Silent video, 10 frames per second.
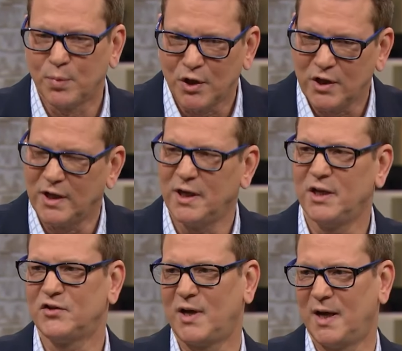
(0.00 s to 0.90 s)
Put it in
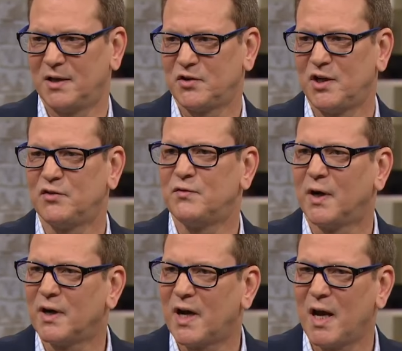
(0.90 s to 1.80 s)
his hands. He's
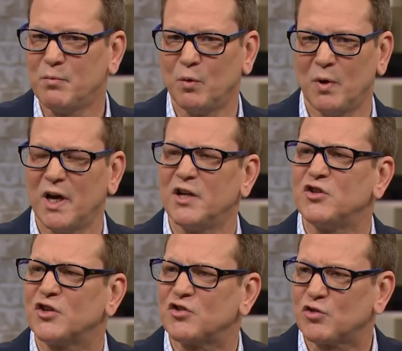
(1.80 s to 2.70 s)
very capable, and
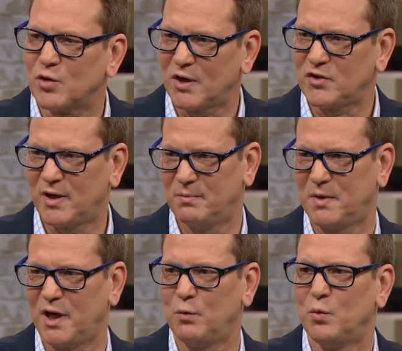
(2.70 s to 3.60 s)
just trust him.
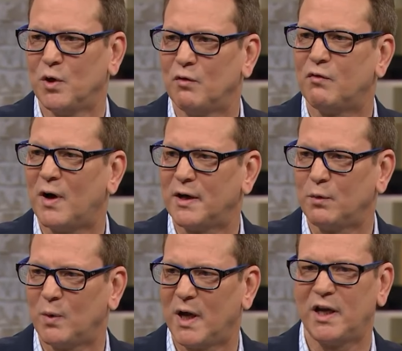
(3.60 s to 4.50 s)
He will find
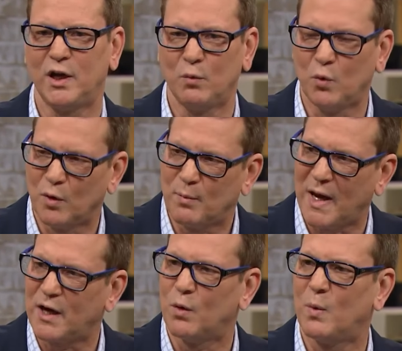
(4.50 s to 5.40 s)
a way, he will
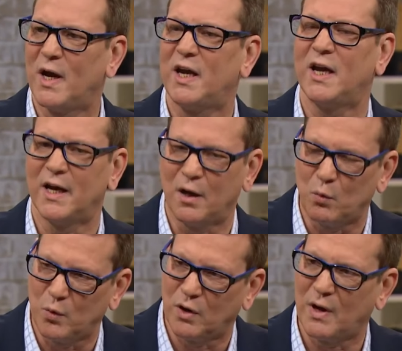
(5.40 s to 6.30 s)
make a way, and it
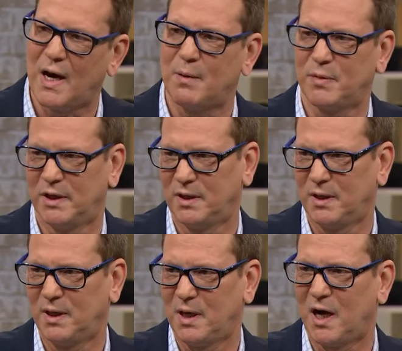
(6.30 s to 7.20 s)
will happen.
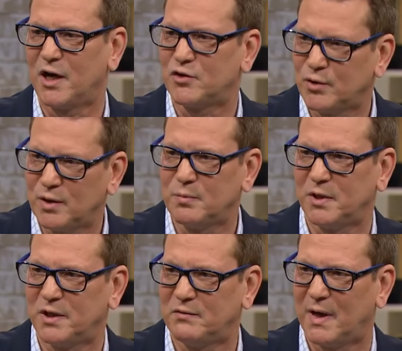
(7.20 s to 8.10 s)
I truly
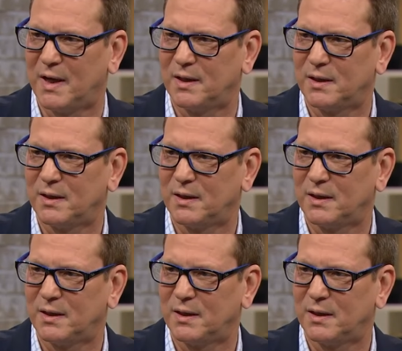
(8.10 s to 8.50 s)
believe that.